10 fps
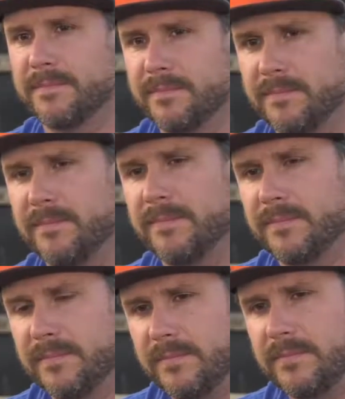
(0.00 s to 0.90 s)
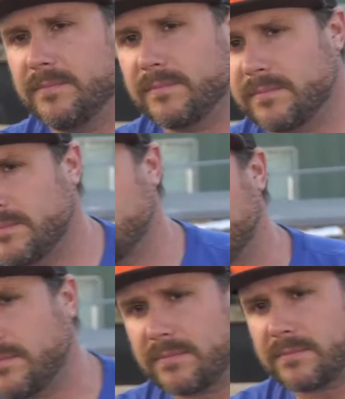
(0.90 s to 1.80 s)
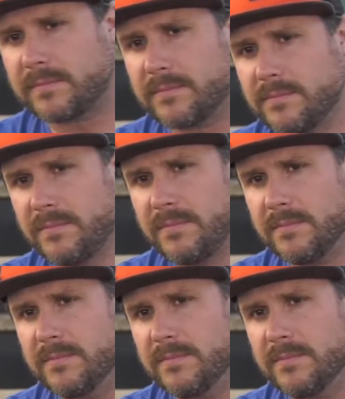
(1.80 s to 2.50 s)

So, do you see any particular